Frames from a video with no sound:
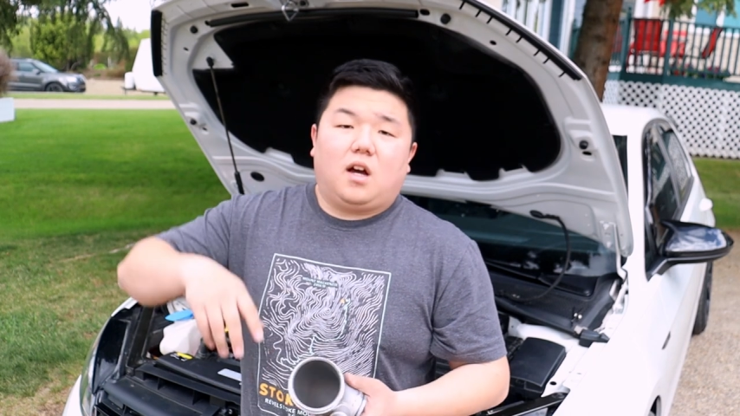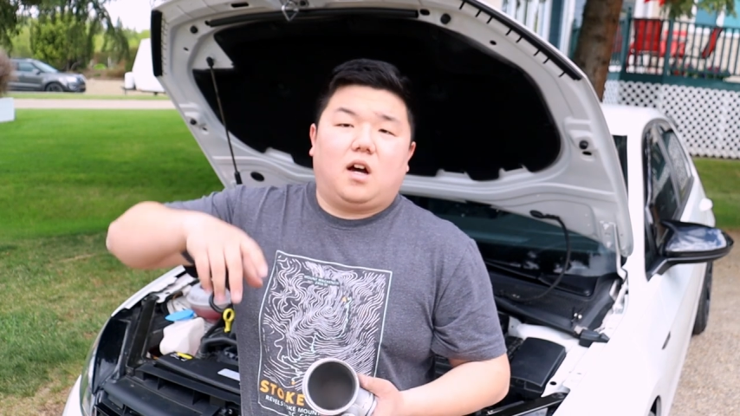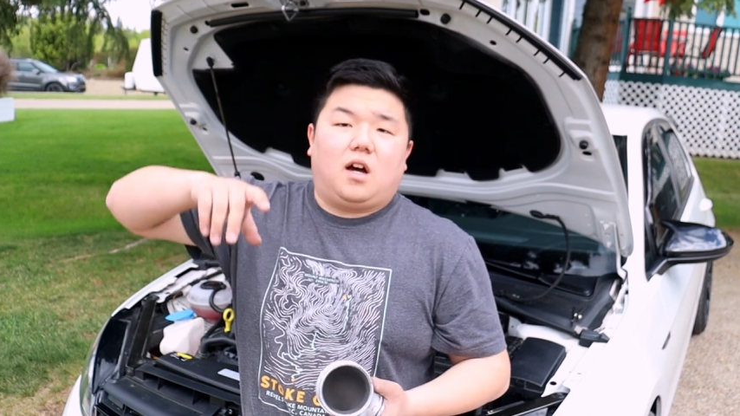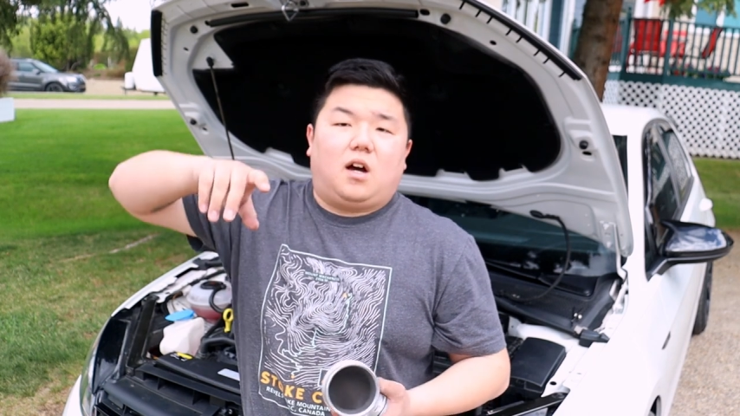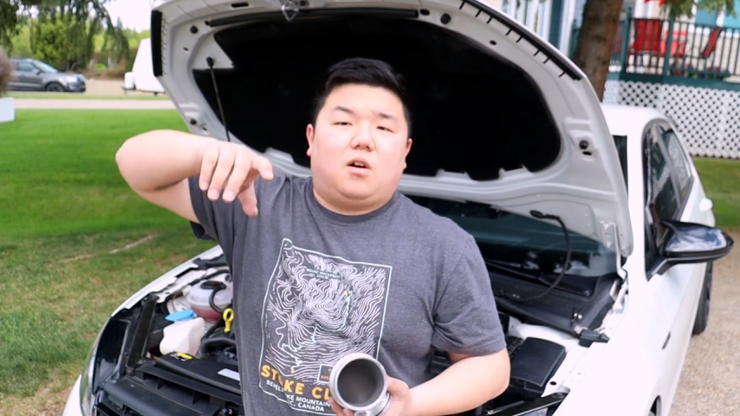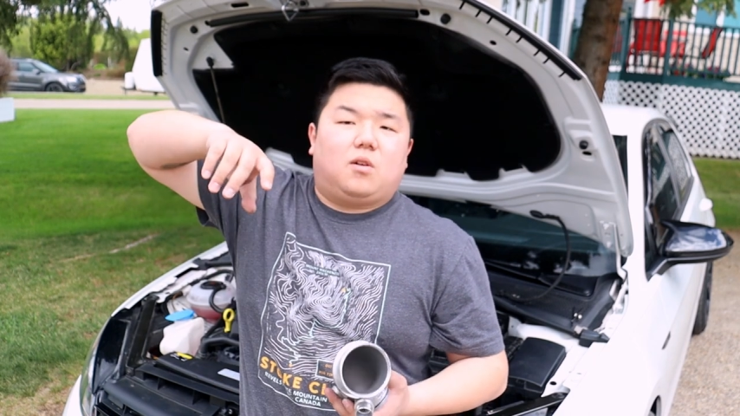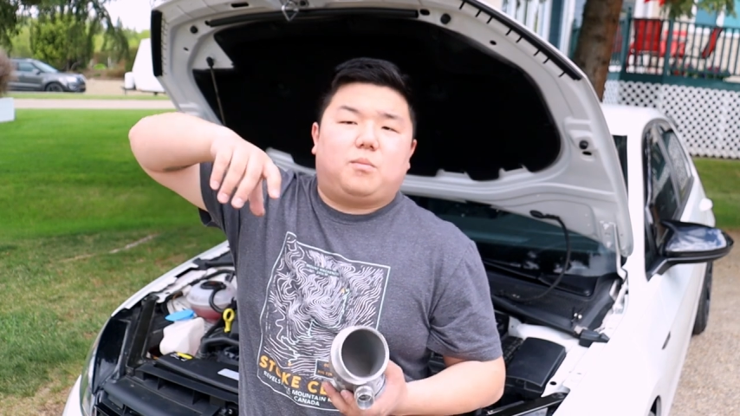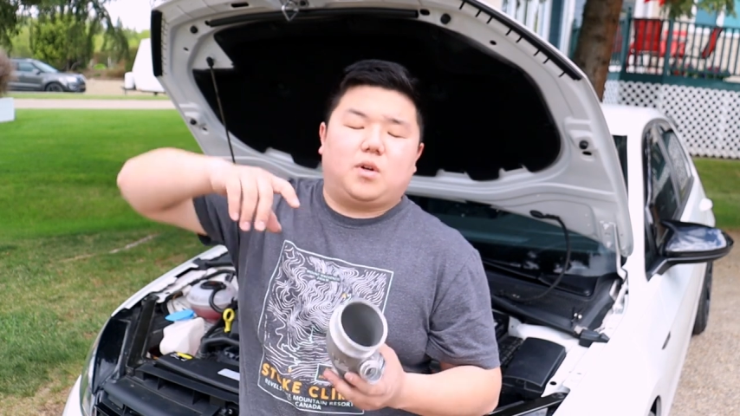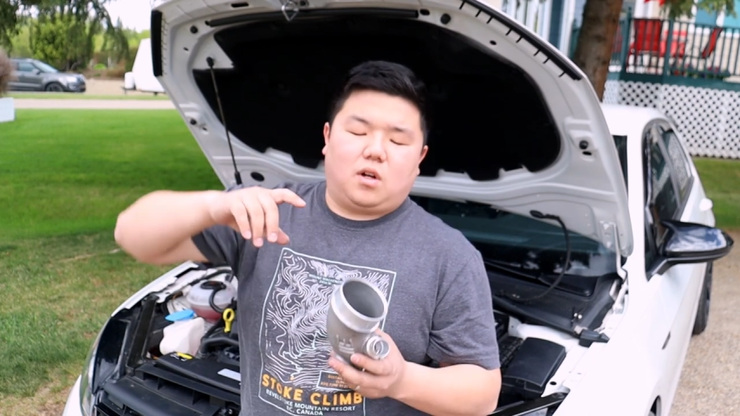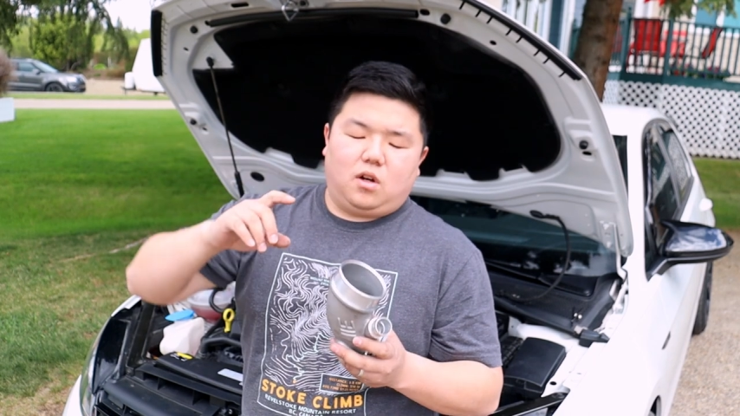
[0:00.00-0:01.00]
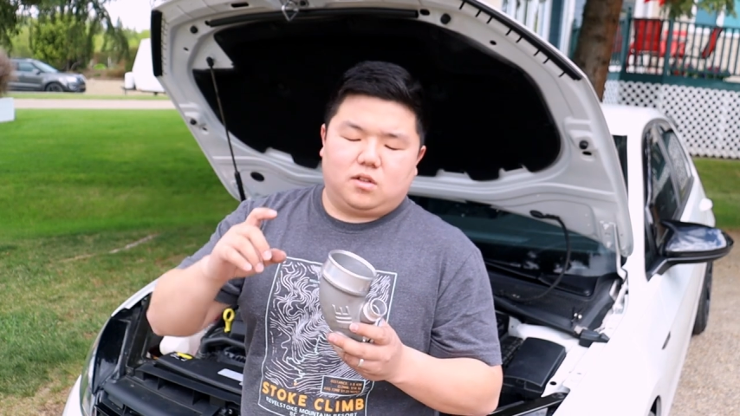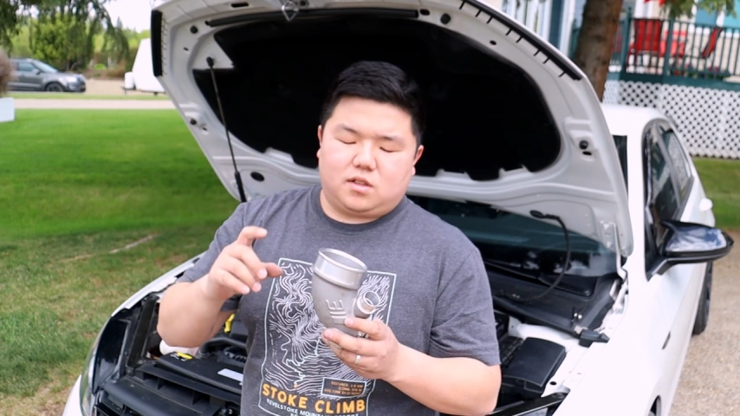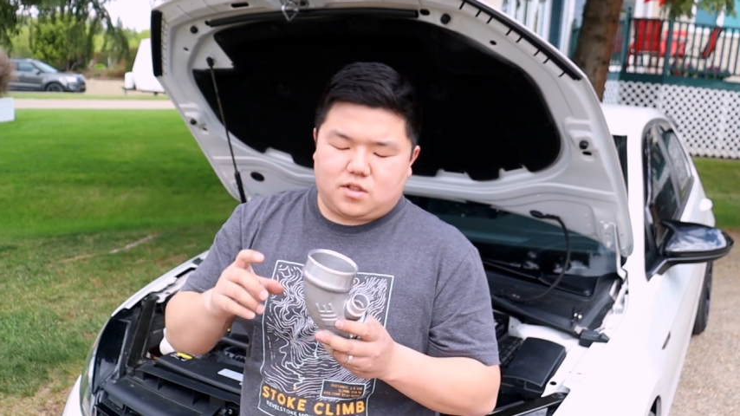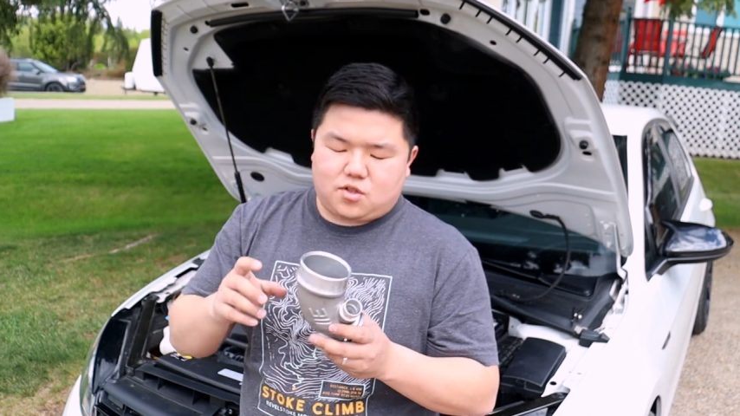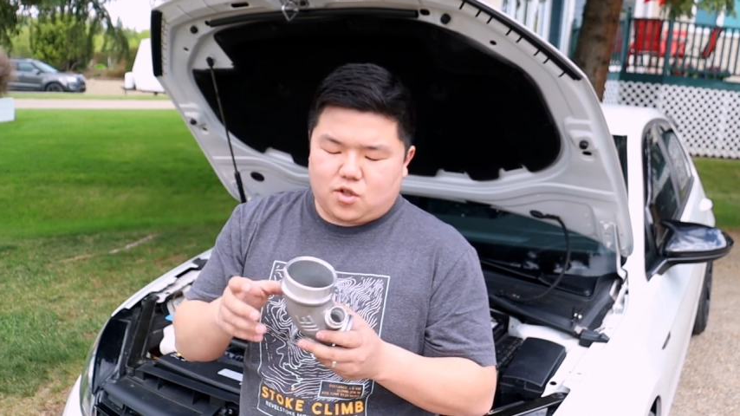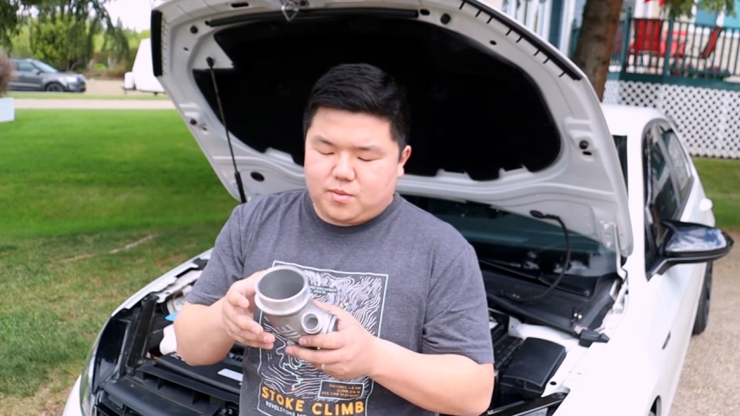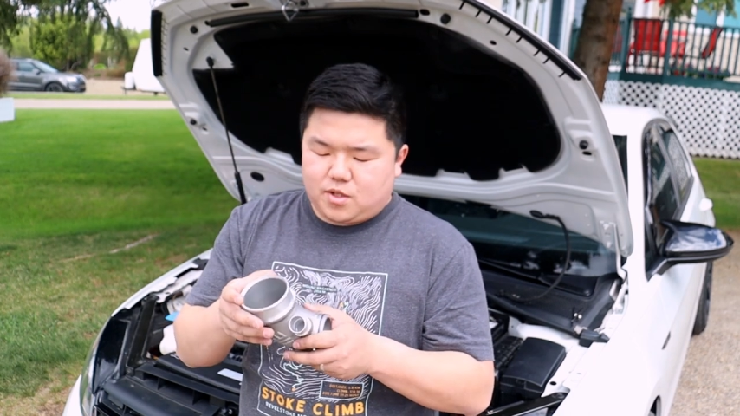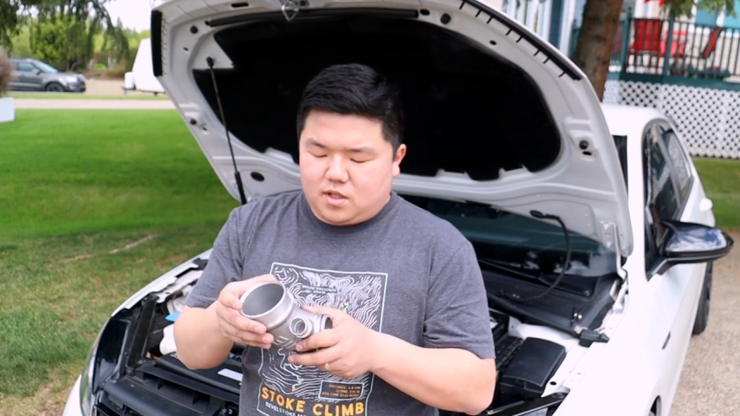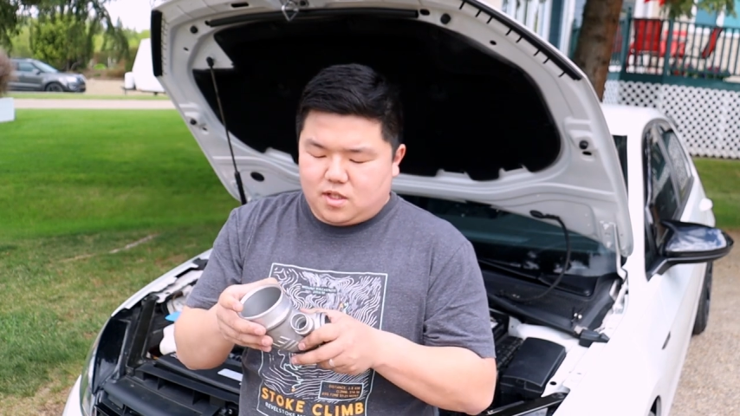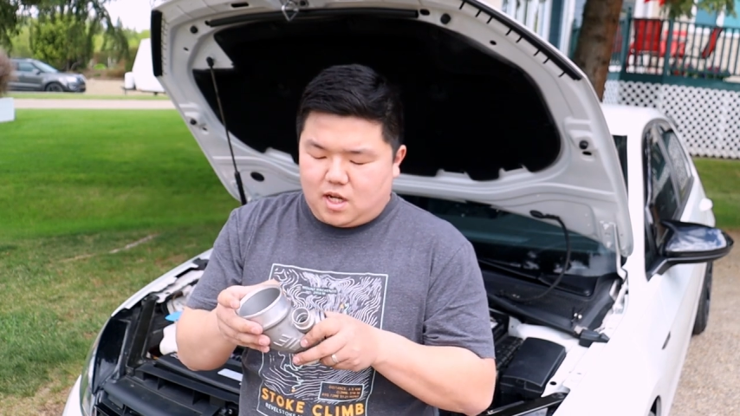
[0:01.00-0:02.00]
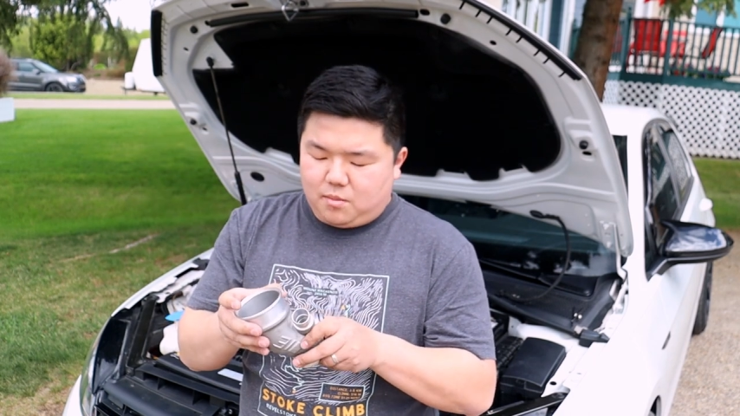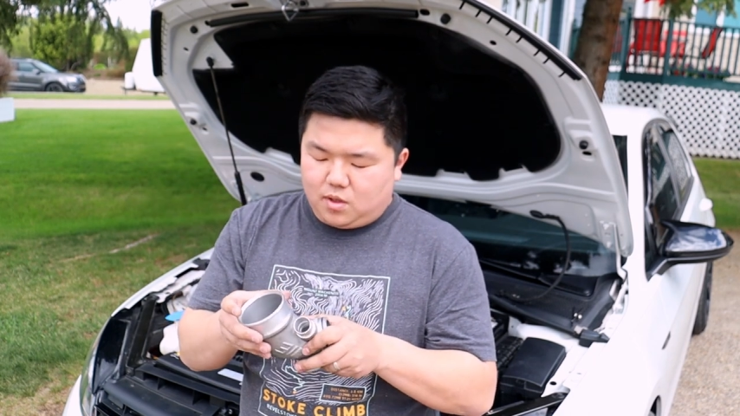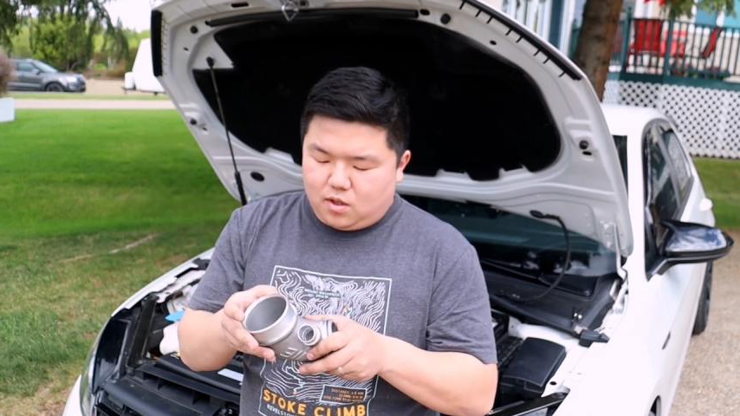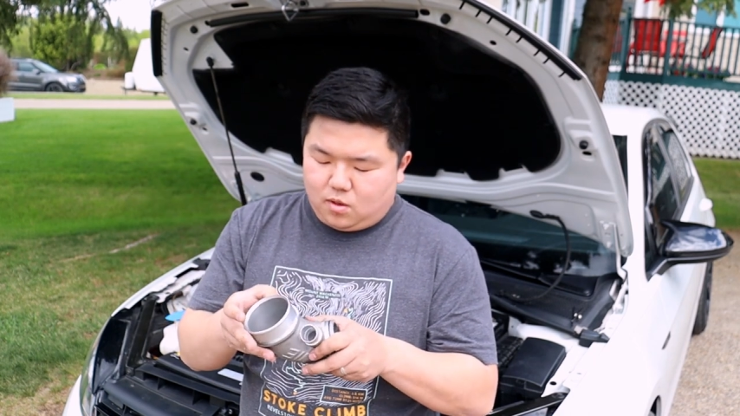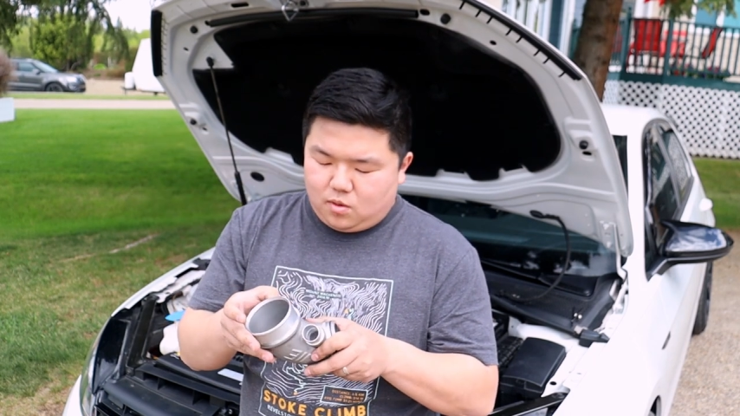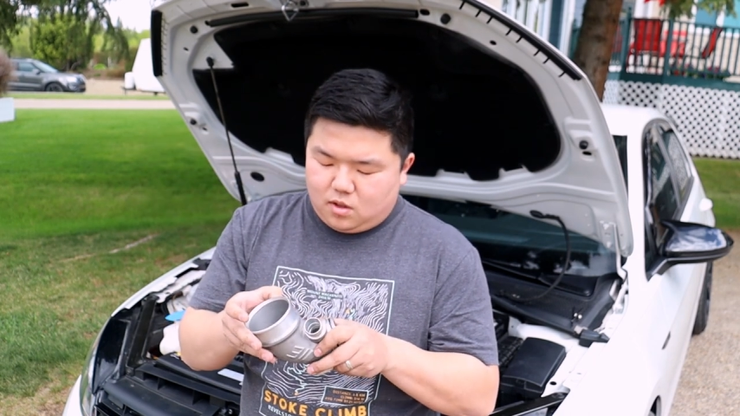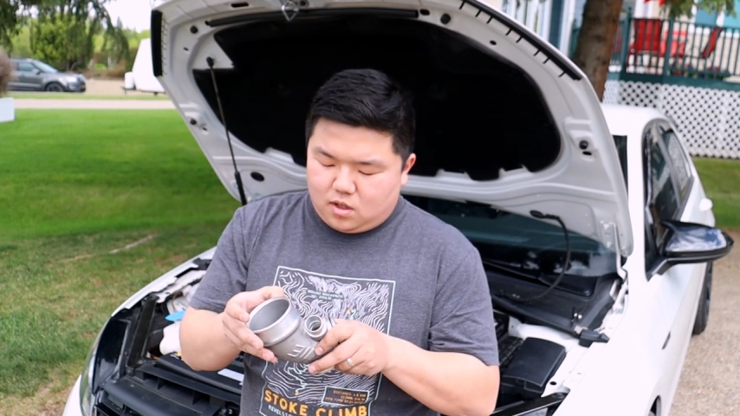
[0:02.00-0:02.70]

down below